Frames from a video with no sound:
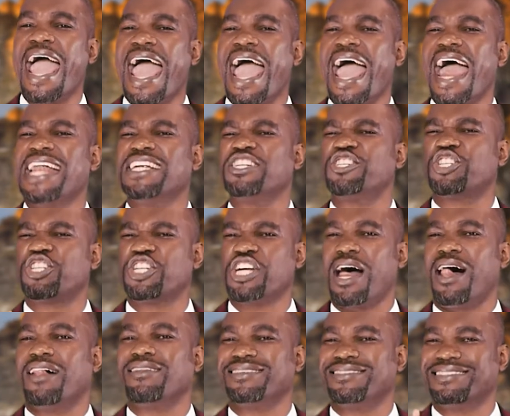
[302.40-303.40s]
and
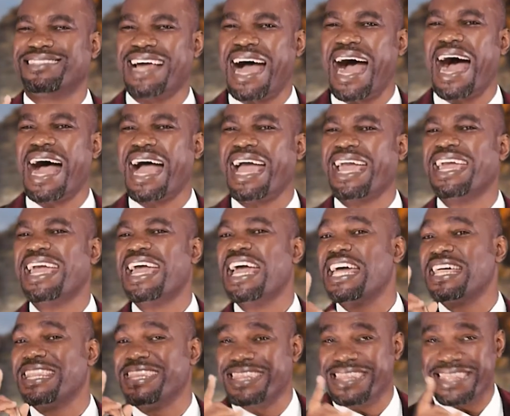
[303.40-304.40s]
shall die
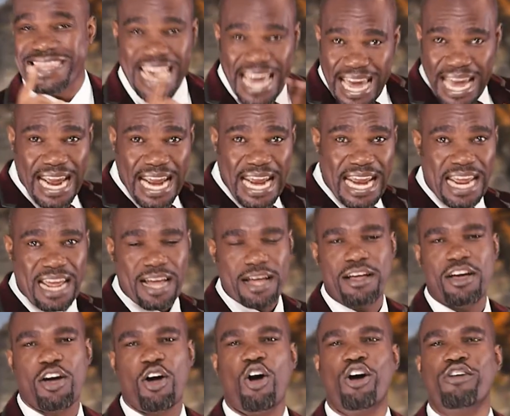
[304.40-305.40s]
there
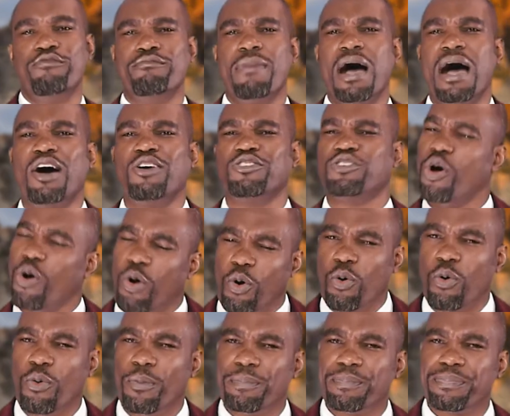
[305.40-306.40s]
on Mount
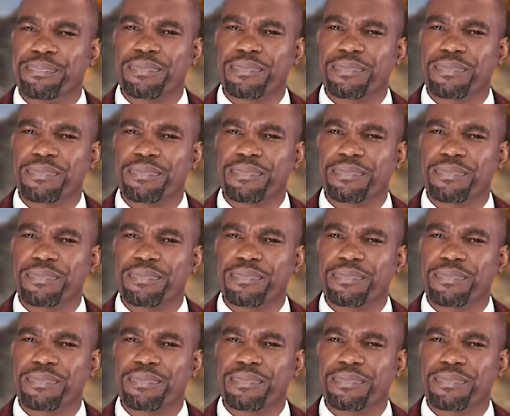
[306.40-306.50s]
Hor.